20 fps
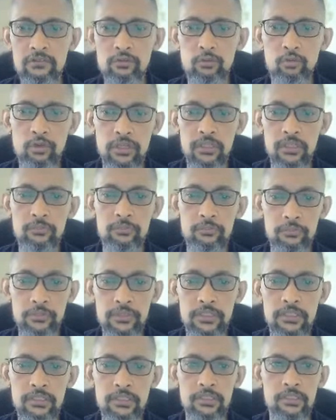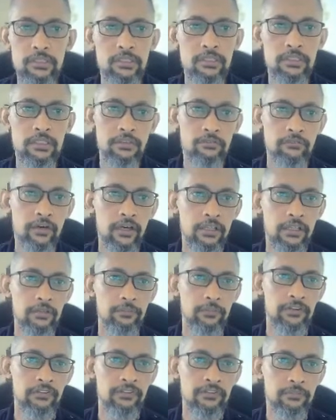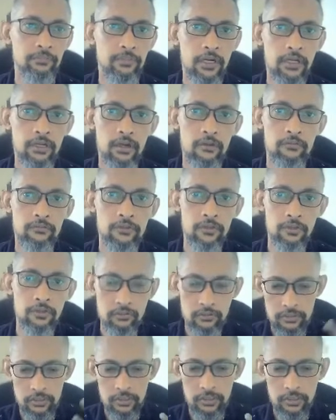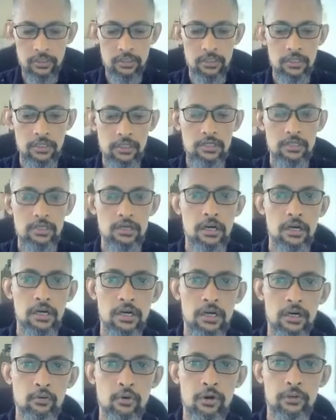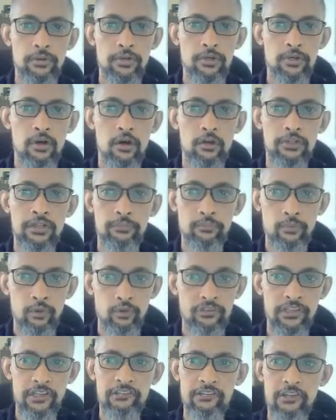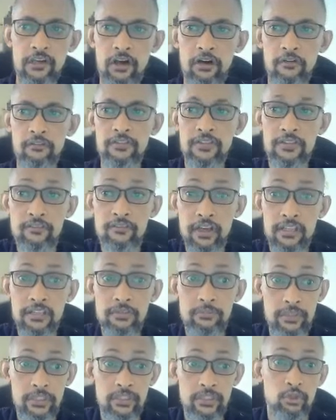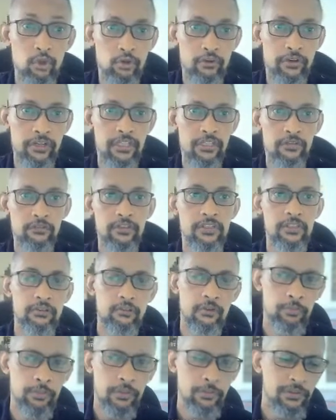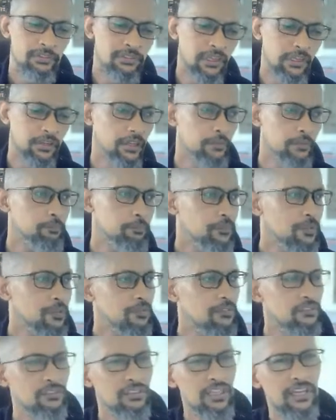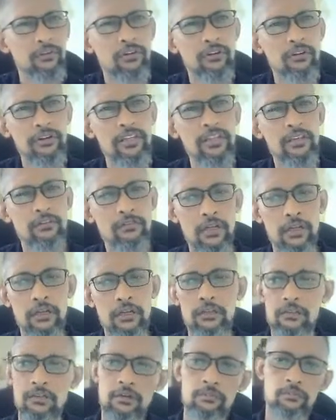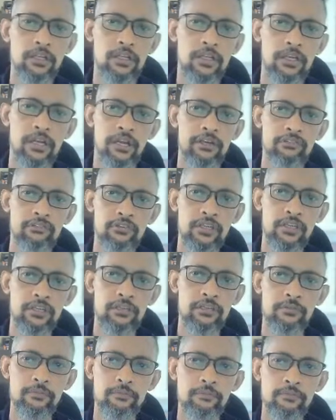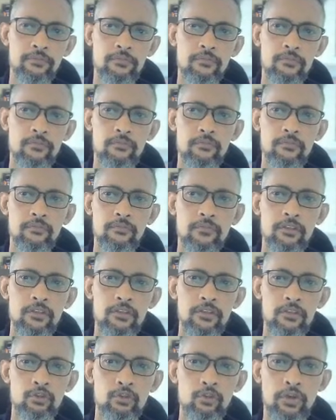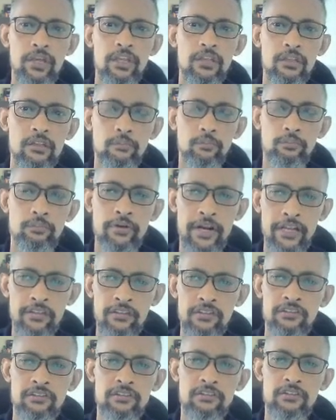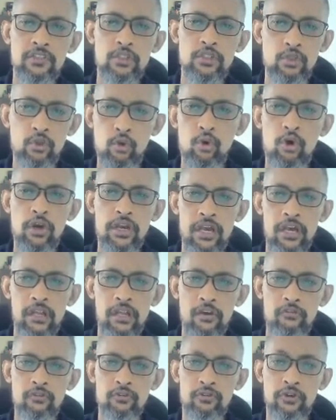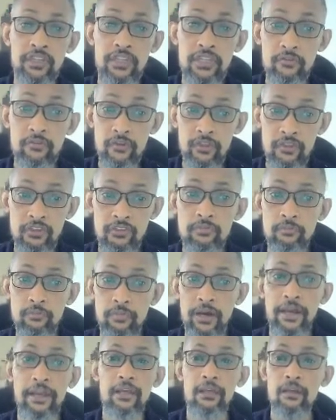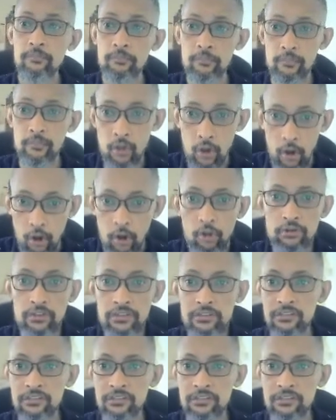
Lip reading: will be developed as a part of those what we call the process of developing your creativity. When people say, okay, so I'm not creative lah, come on lah guys, okay. You can practice your kind of creativities by all this